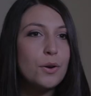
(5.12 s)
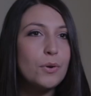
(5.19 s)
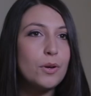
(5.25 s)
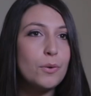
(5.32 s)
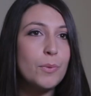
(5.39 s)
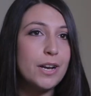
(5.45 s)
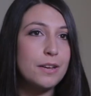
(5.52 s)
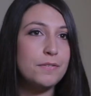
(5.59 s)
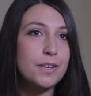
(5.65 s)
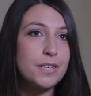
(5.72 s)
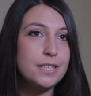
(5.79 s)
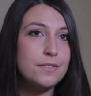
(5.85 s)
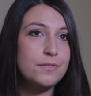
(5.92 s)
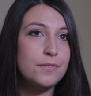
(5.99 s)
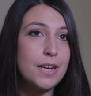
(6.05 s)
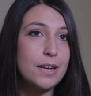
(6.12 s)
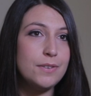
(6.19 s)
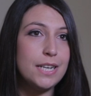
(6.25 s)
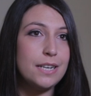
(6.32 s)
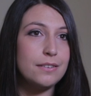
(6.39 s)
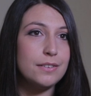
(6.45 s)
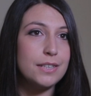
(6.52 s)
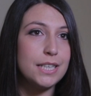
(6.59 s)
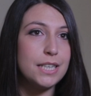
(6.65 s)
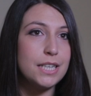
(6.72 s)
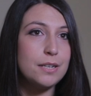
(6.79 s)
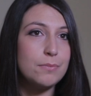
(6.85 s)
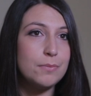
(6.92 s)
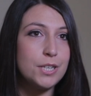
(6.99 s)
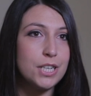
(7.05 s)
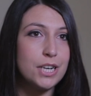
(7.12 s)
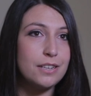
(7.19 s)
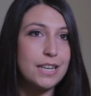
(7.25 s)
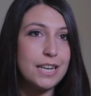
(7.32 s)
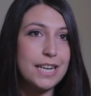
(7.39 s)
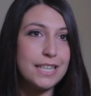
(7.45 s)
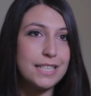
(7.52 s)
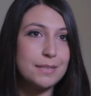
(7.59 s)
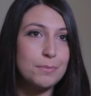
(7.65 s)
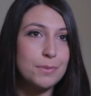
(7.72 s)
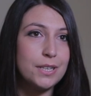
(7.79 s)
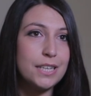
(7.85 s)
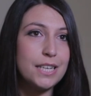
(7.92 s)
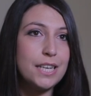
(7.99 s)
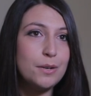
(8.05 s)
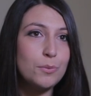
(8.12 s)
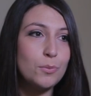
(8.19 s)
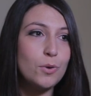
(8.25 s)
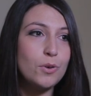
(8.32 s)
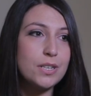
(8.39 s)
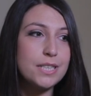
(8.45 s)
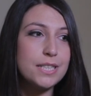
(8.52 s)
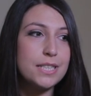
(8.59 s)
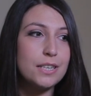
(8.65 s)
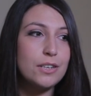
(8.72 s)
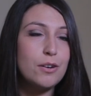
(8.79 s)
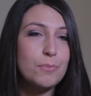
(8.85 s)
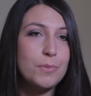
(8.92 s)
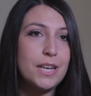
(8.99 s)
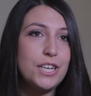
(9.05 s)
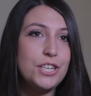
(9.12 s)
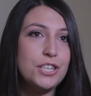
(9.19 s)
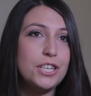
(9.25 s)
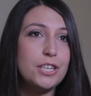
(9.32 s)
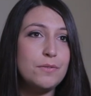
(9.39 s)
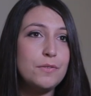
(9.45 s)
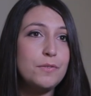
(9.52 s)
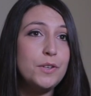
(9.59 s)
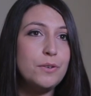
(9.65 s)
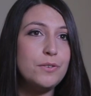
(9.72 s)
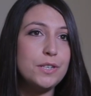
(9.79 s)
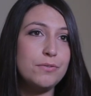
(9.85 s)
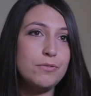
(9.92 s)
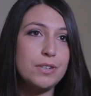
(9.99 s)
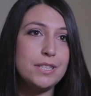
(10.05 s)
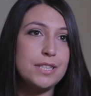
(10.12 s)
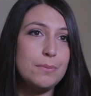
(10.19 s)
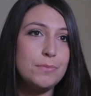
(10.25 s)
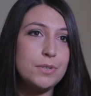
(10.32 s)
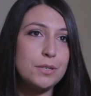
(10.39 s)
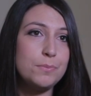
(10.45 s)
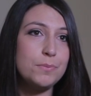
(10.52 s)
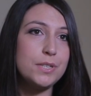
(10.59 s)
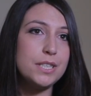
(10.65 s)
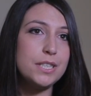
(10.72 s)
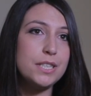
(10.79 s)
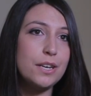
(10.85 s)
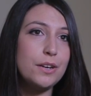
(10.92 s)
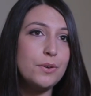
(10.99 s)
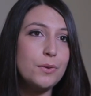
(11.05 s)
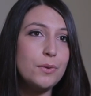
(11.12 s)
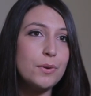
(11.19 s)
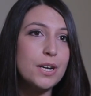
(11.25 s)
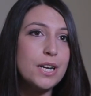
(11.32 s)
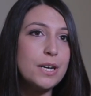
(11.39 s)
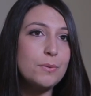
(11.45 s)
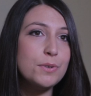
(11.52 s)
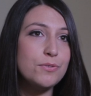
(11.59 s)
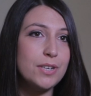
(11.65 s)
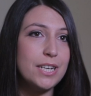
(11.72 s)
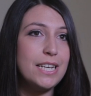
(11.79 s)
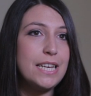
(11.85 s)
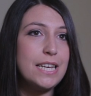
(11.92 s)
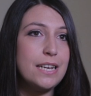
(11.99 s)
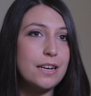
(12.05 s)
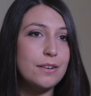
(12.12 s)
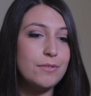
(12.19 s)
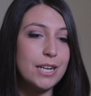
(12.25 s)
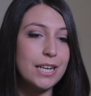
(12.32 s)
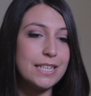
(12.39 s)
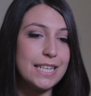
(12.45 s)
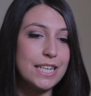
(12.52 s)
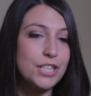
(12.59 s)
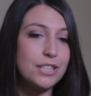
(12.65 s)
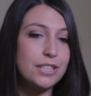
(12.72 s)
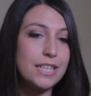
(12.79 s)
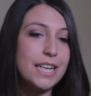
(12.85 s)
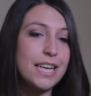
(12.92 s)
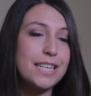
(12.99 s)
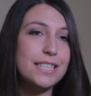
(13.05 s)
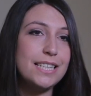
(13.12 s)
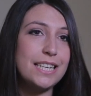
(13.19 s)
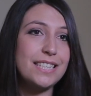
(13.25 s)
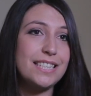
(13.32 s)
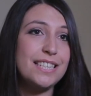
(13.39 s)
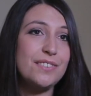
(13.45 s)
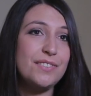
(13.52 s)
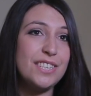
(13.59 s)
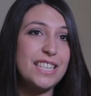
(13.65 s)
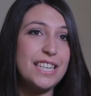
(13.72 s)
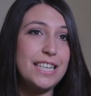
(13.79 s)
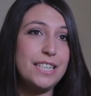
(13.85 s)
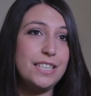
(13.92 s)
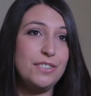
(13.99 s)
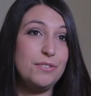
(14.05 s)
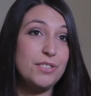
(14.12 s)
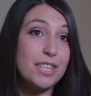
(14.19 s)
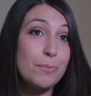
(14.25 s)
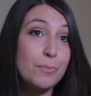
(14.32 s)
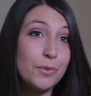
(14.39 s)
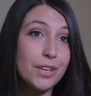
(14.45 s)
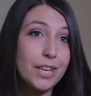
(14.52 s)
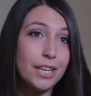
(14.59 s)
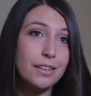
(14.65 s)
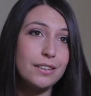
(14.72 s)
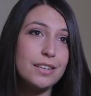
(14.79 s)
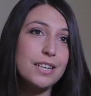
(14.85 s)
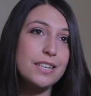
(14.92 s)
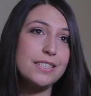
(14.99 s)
Well, when I first found out that my child had eczema, it was a combination of a few different symptoms, so it was really a realisation that he had a sensitivity to something.